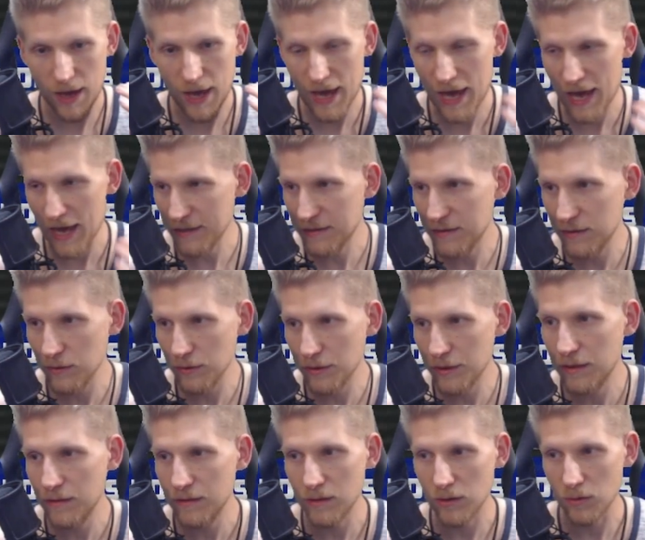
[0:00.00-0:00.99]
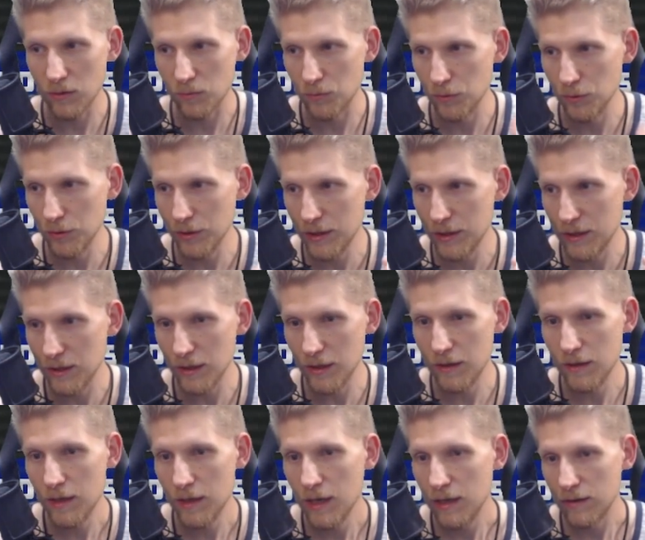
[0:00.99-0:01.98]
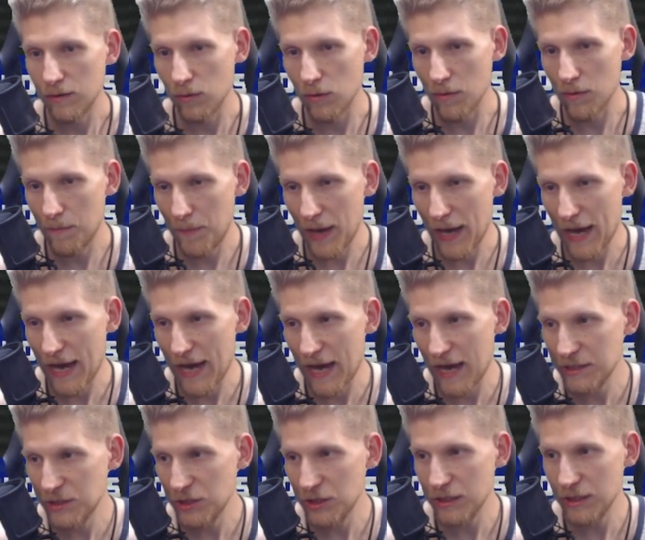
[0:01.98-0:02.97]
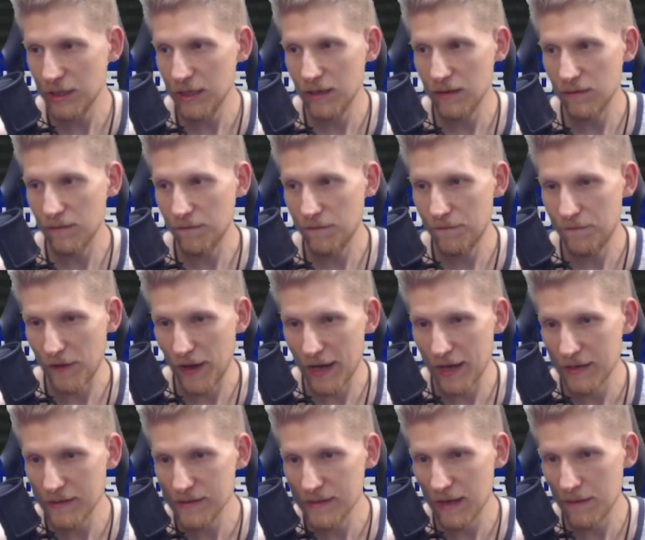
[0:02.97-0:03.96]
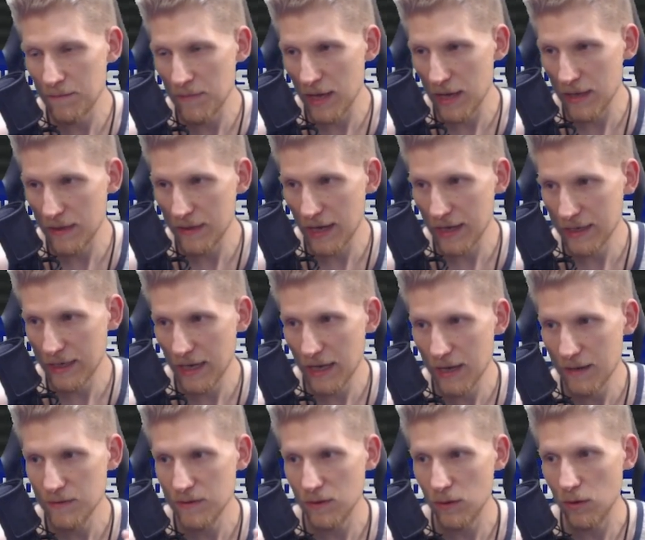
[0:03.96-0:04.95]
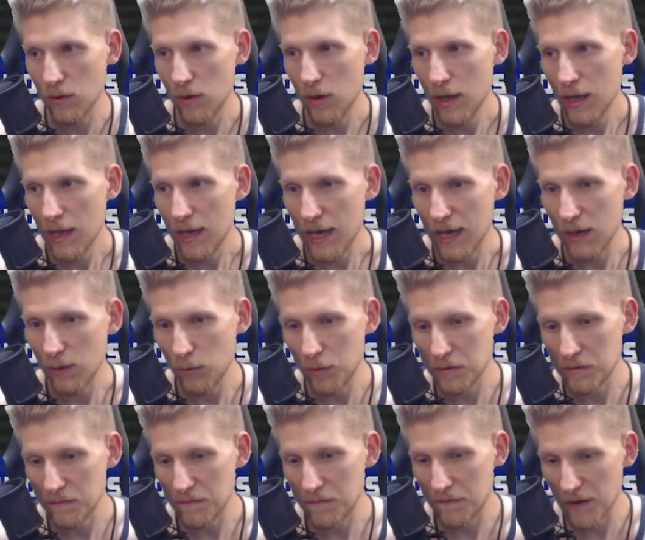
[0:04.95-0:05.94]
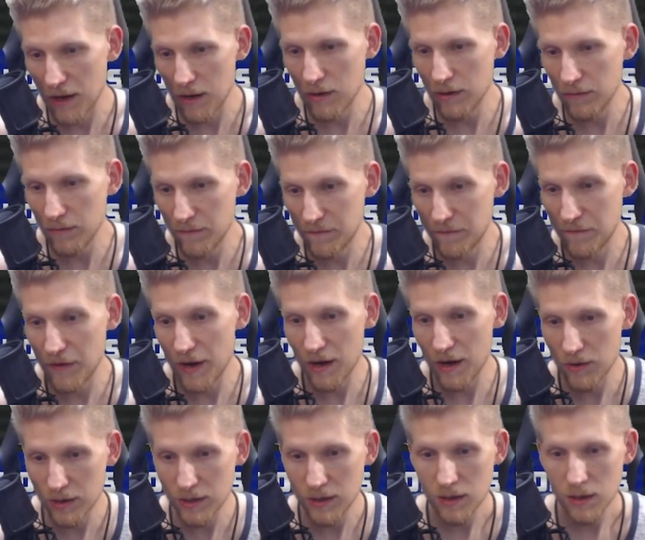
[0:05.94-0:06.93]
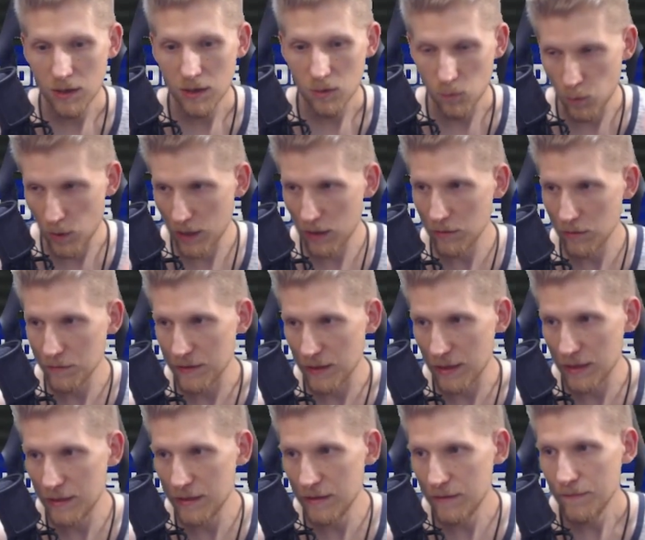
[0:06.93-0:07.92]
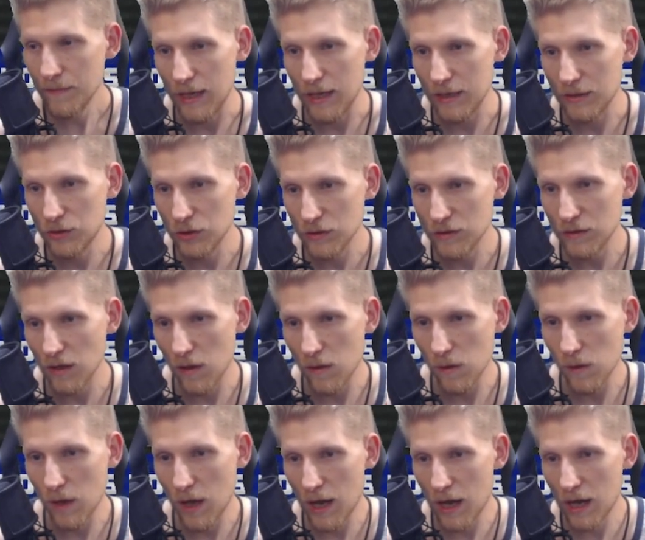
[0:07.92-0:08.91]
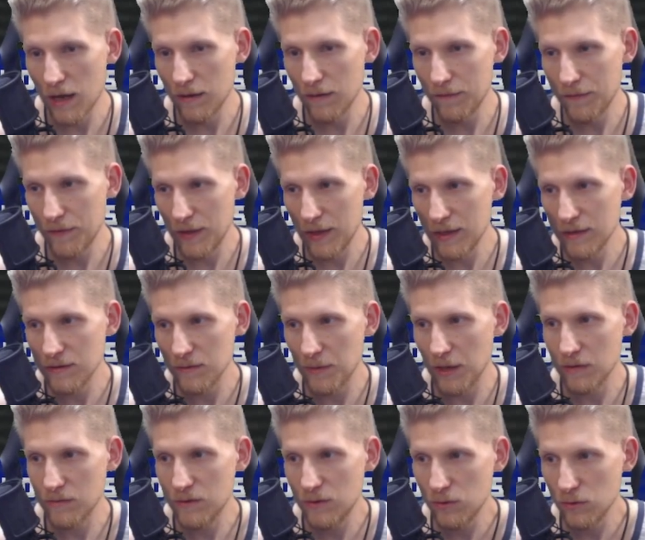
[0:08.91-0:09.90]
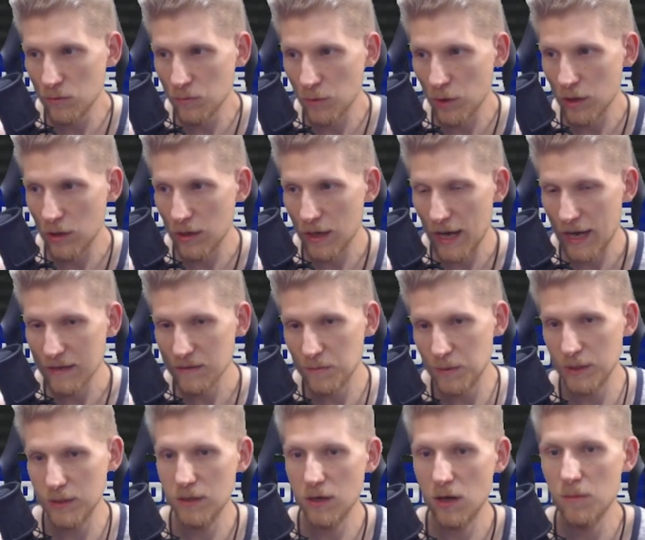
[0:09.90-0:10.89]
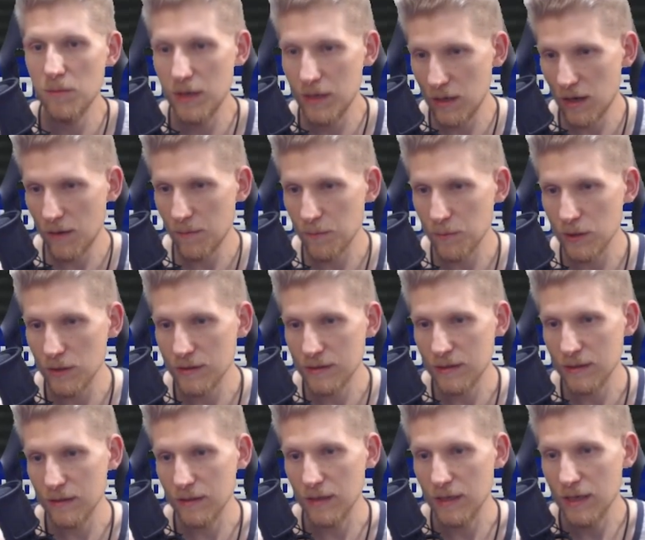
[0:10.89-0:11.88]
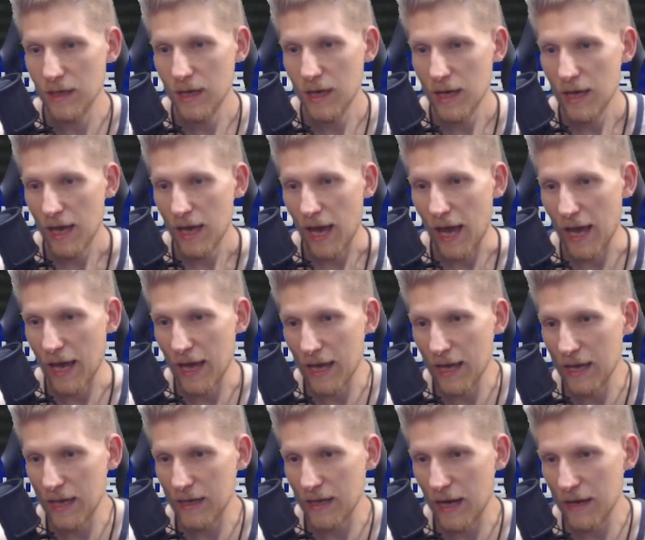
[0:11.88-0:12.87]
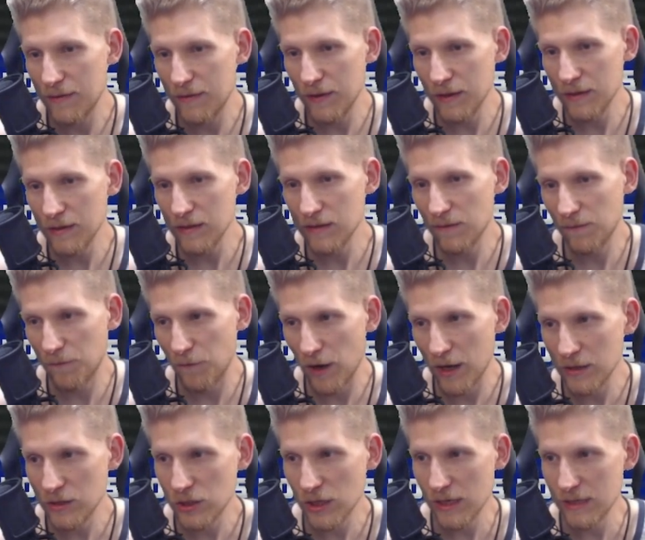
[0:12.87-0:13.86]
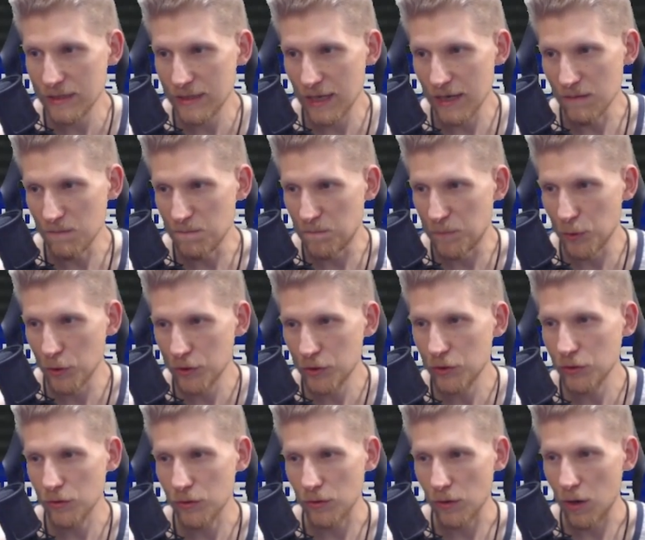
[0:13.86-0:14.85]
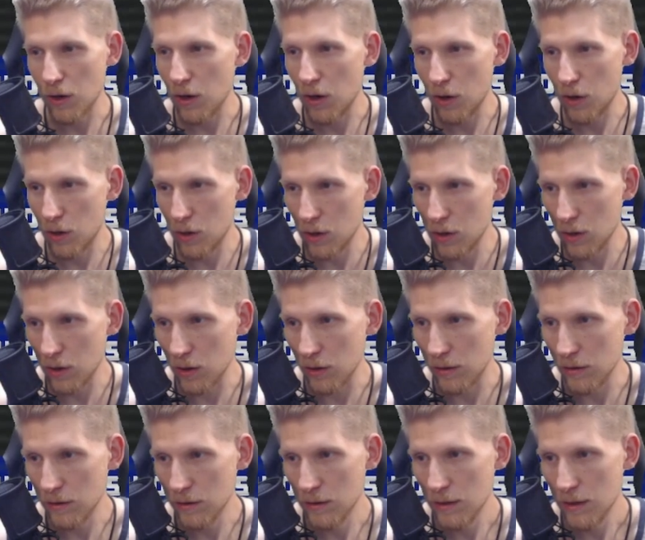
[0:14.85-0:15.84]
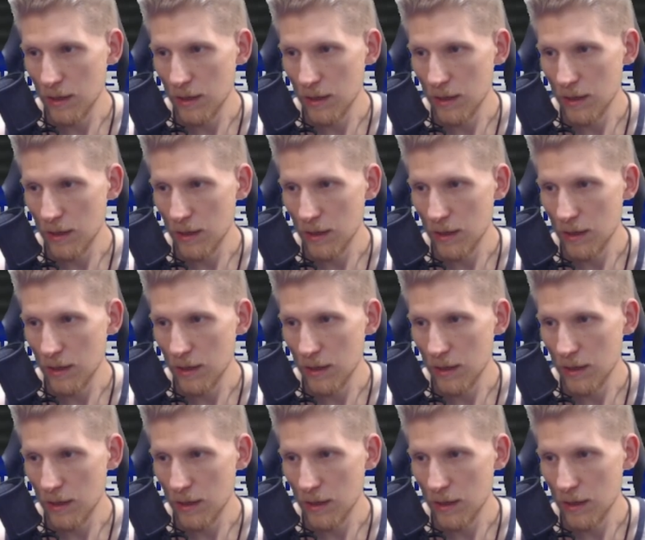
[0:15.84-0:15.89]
excellent. They're really good. There were passionate fans that made that game, so it was very, very well done. And just a lot of things about Tomb Raider has been coming up recently, and I think this franchise is getting butchered hard.